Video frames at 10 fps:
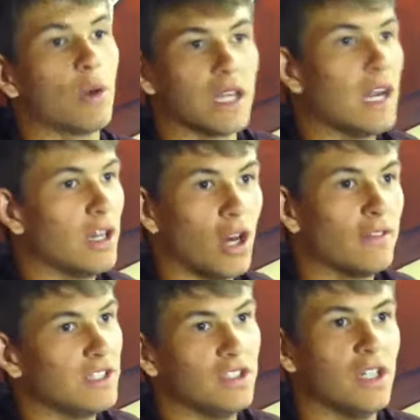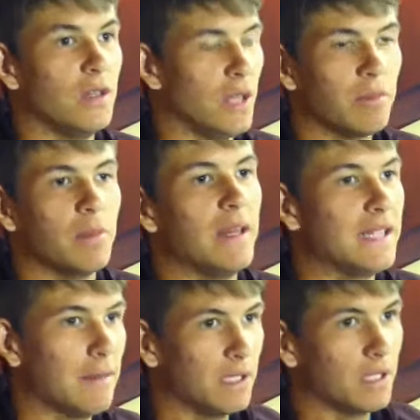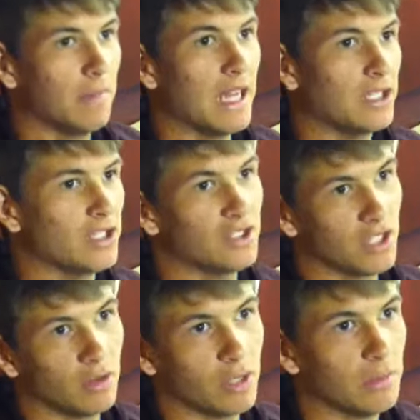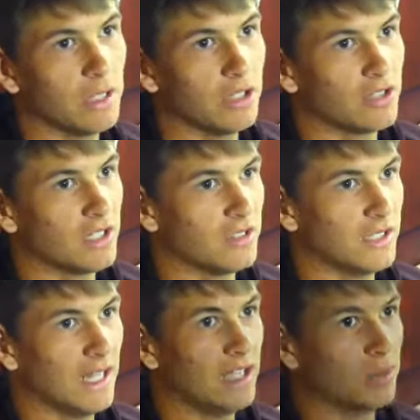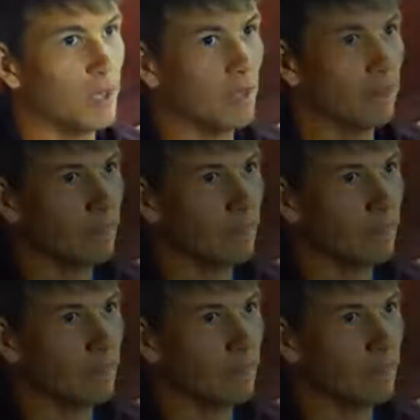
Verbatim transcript: working on in off season and implement them in their matches. So it'll be interesting to see that as well.